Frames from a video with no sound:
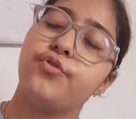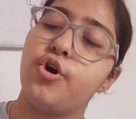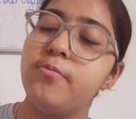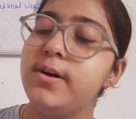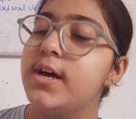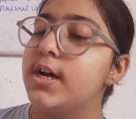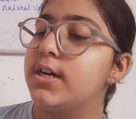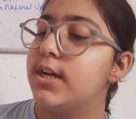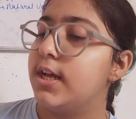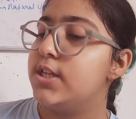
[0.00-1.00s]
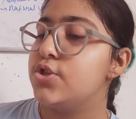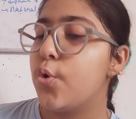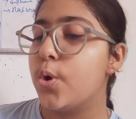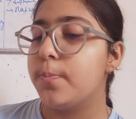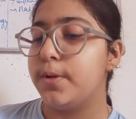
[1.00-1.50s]
formed
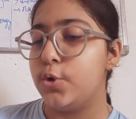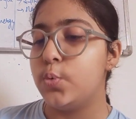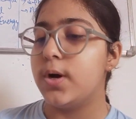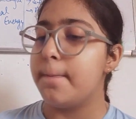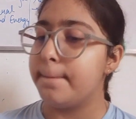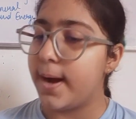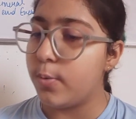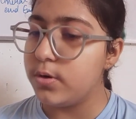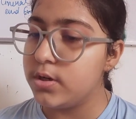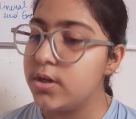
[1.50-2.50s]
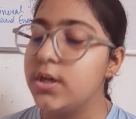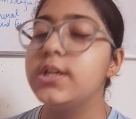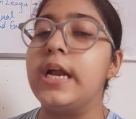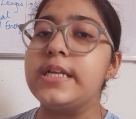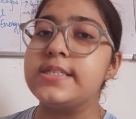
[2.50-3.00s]
azure blue compound,
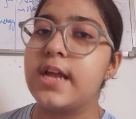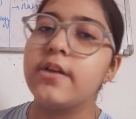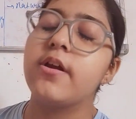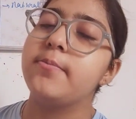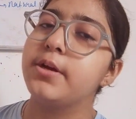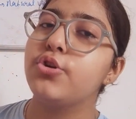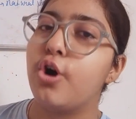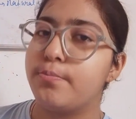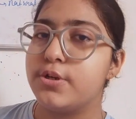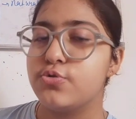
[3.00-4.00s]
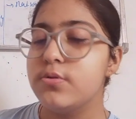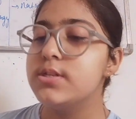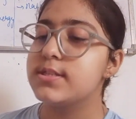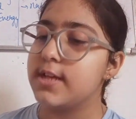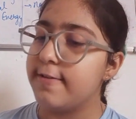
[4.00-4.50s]
that is tetraamine copper
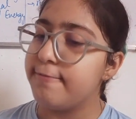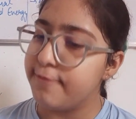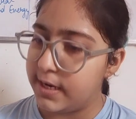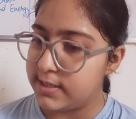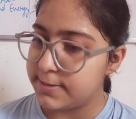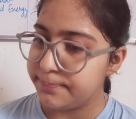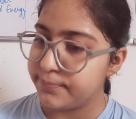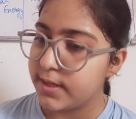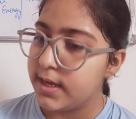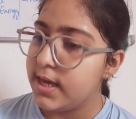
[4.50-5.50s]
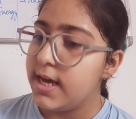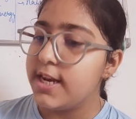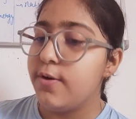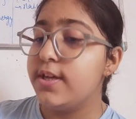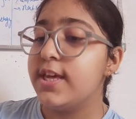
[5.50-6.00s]
2 sulfate.
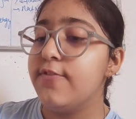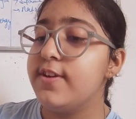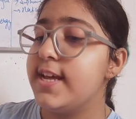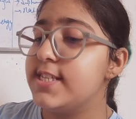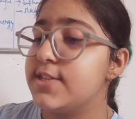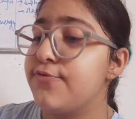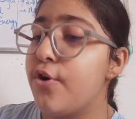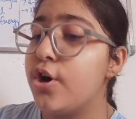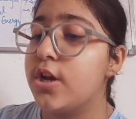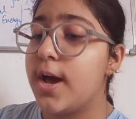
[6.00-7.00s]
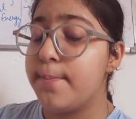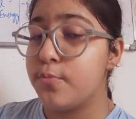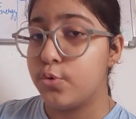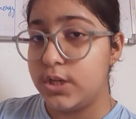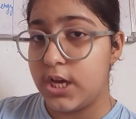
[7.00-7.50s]
Now give test for
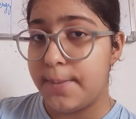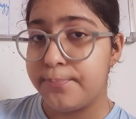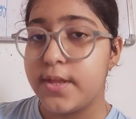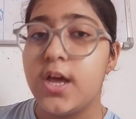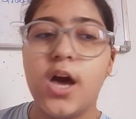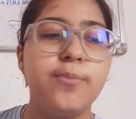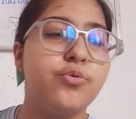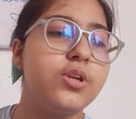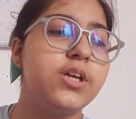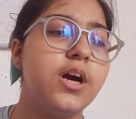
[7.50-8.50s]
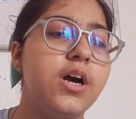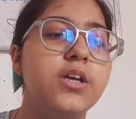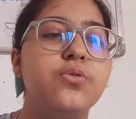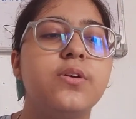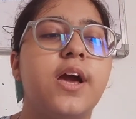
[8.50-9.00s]
ammonia.
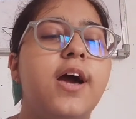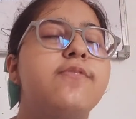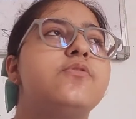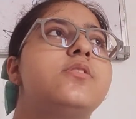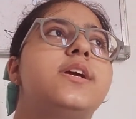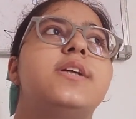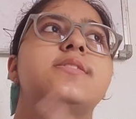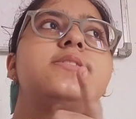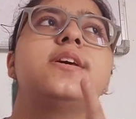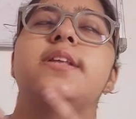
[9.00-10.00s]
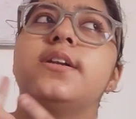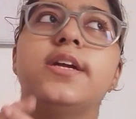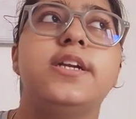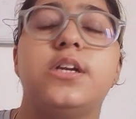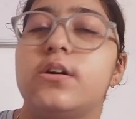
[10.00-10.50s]
Ammonia, you can say that it